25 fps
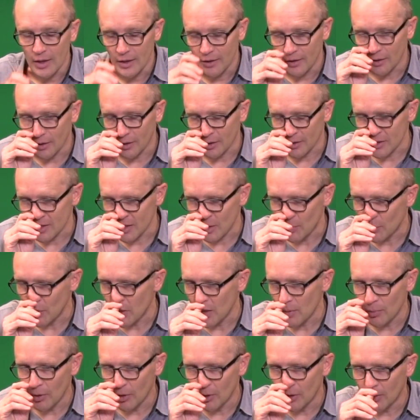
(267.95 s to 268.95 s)
There are some
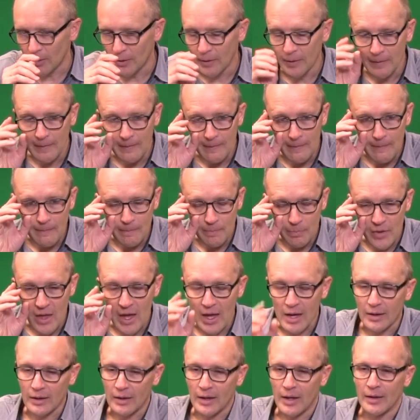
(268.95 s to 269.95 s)
people
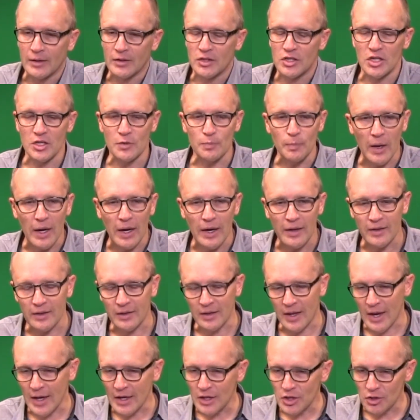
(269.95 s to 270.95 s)
that just by the
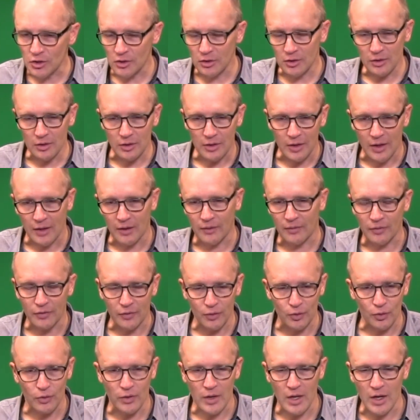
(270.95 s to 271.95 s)
nature of
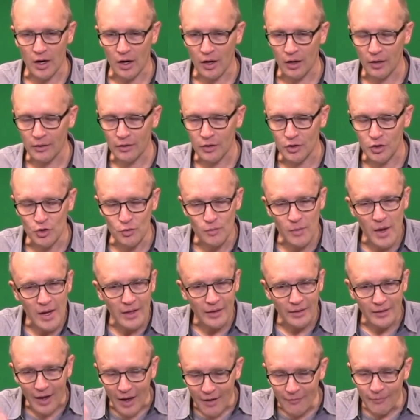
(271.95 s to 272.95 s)
who they are, you
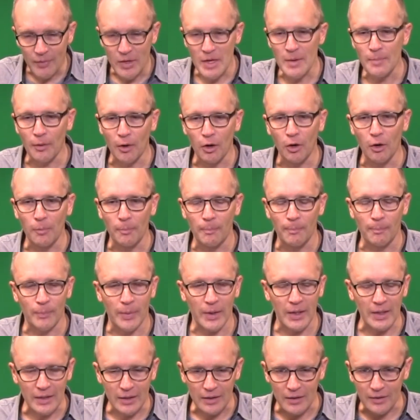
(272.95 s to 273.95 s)
may love people,
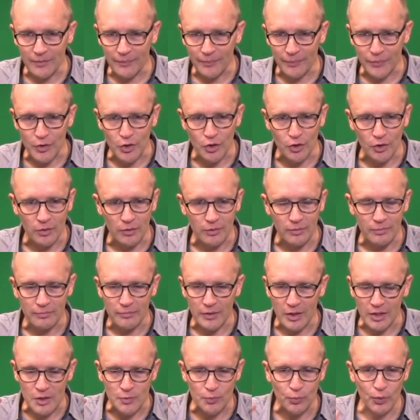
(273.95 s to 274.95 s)
but your
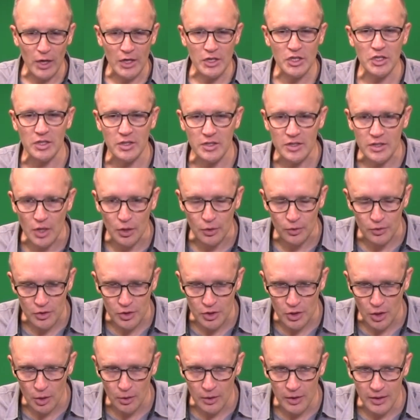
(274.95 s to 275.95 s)
expressions don't
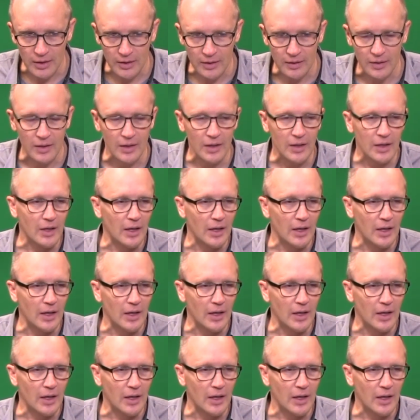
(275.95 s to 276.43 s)
show it.